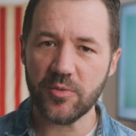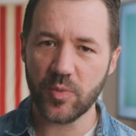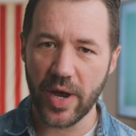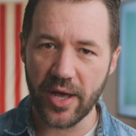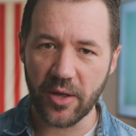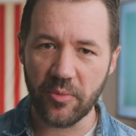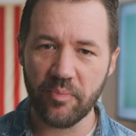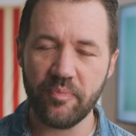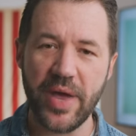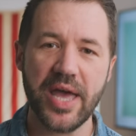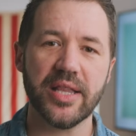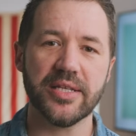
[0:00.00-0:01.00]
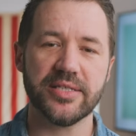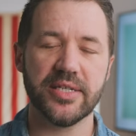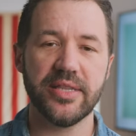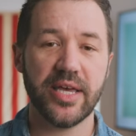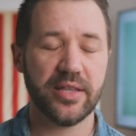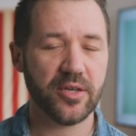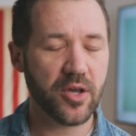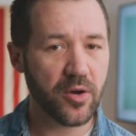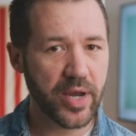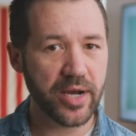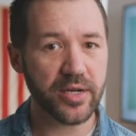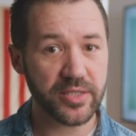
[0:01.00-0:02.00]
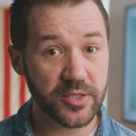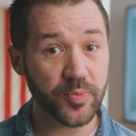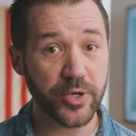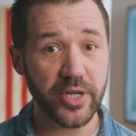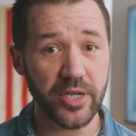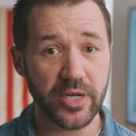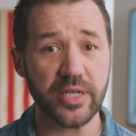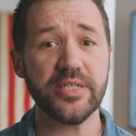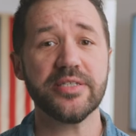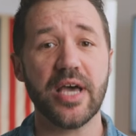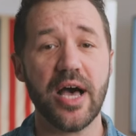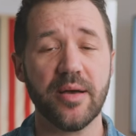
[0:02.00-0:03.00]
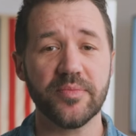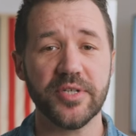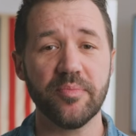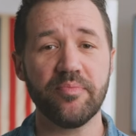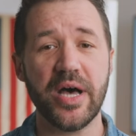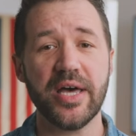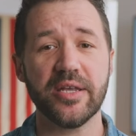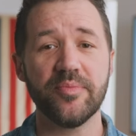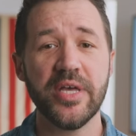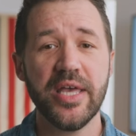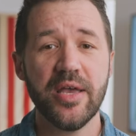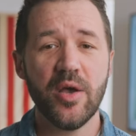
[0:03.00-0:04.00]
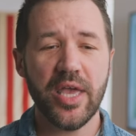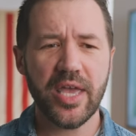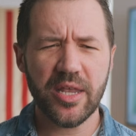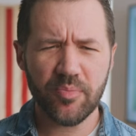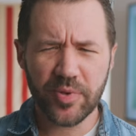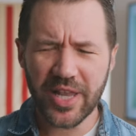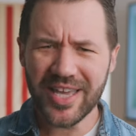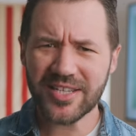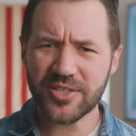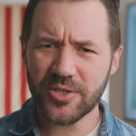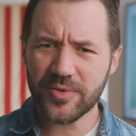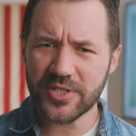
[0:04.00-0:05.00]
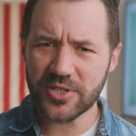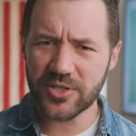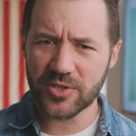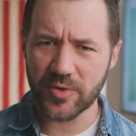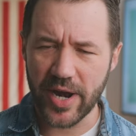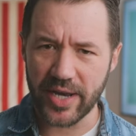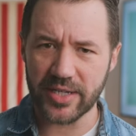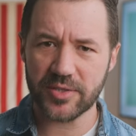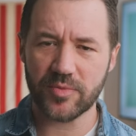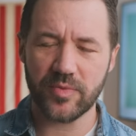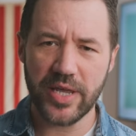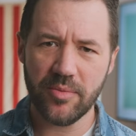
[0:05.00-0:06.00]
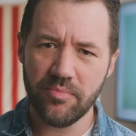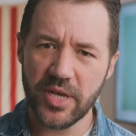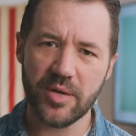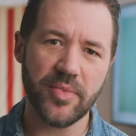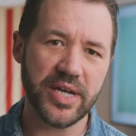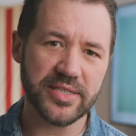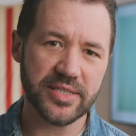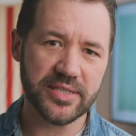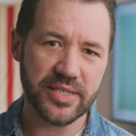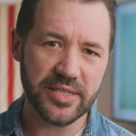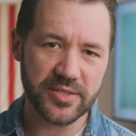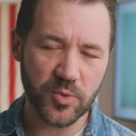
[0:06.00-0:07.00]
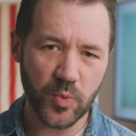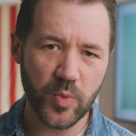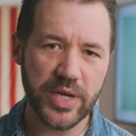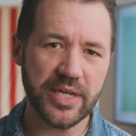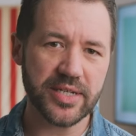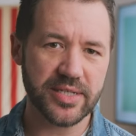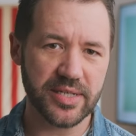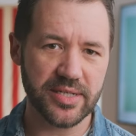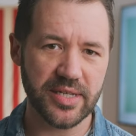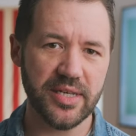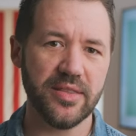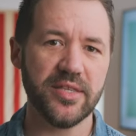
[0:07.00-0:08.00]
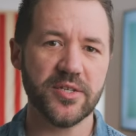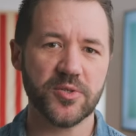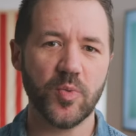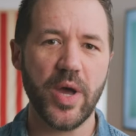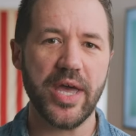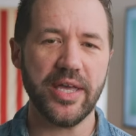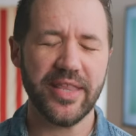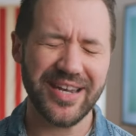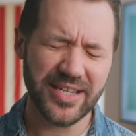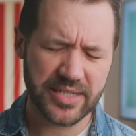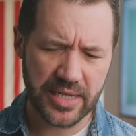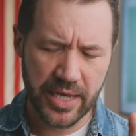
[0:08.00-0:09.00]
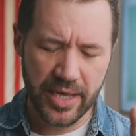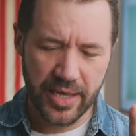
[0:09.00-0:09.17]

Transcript: well balanced in that the coherence is pretty good top to bottom, and it plays to its strengths and minimizes its weaknesses in this way. That is,